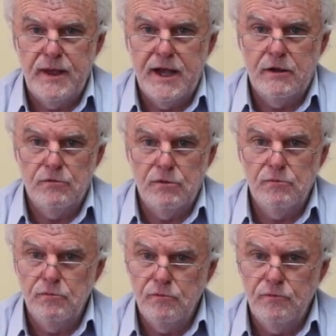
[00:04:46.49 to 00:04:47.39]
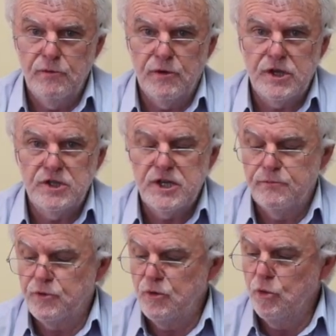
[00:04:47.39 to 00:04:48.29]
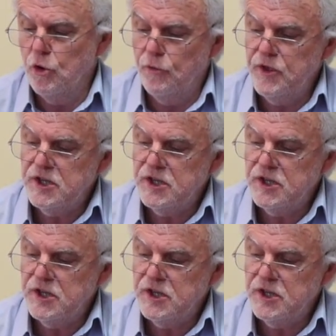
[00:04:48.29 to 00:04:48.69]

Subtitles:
our very contemporary world.